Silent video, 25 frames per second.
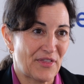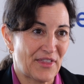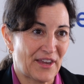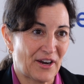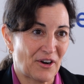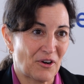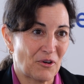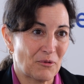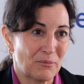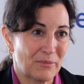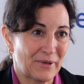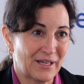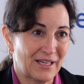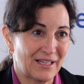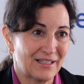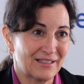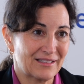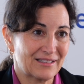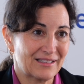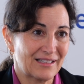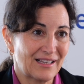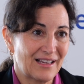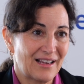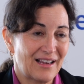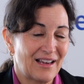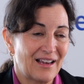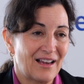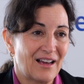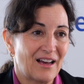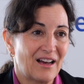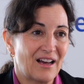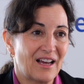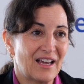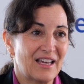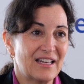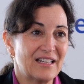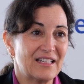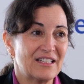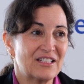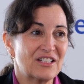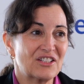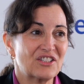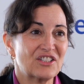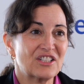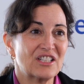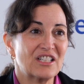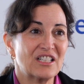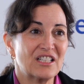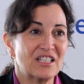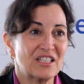therapies. In
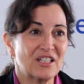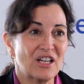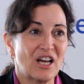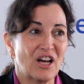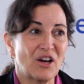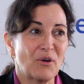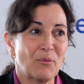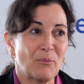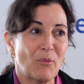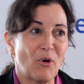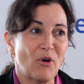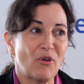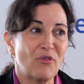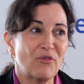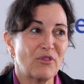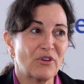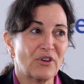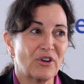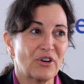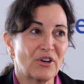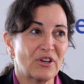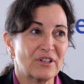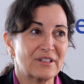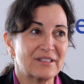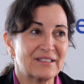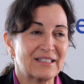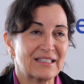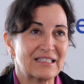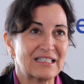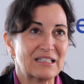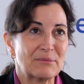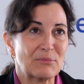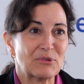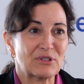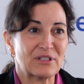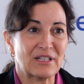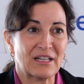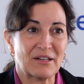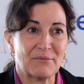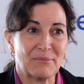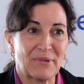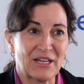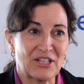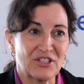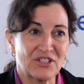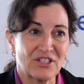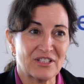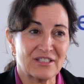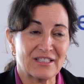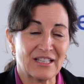addition, um, over 60% of
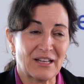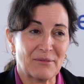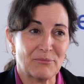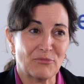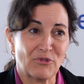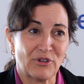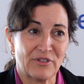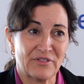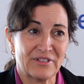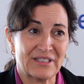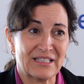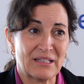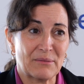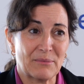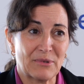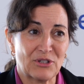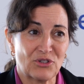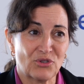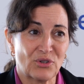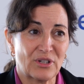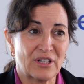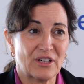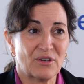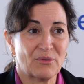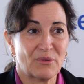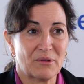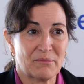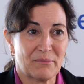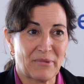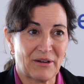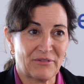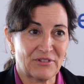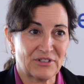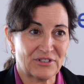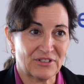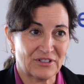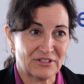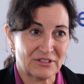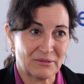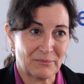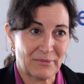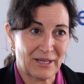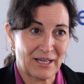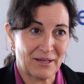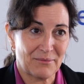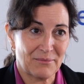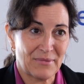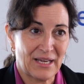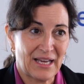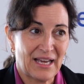patients had previously been treated with
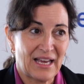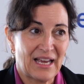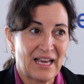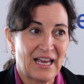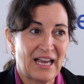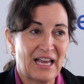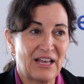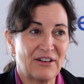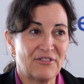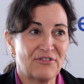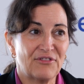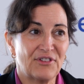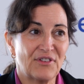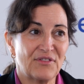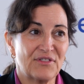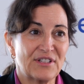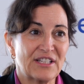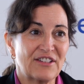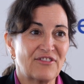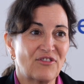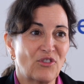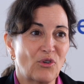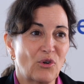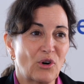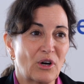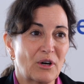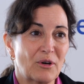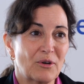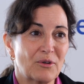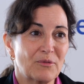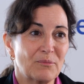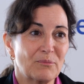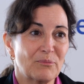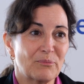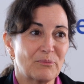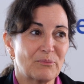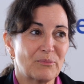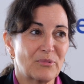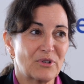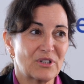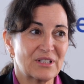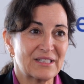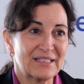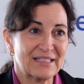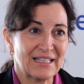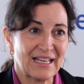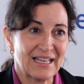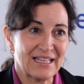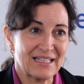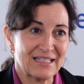bevacizumab, and 54%
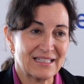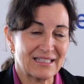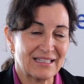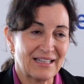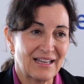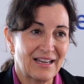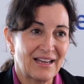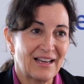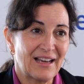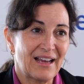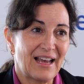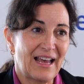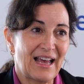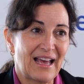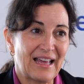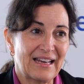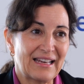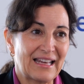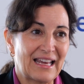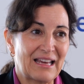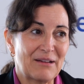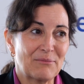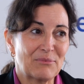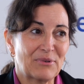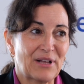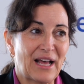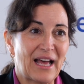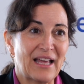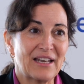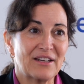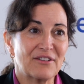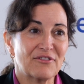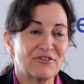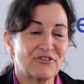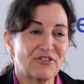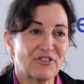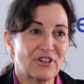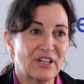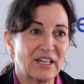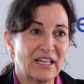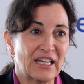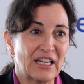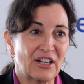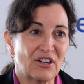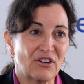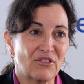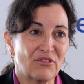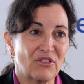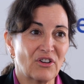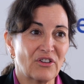had a platinum-free
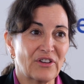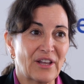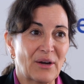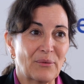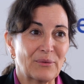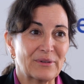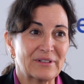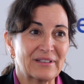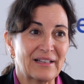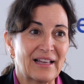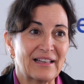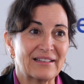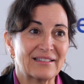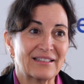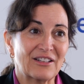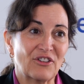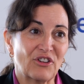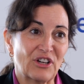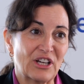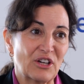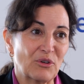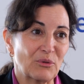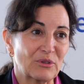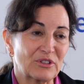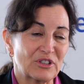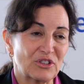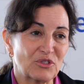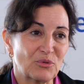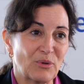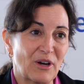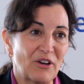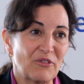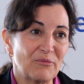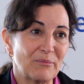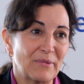interval that was less than or equal to 12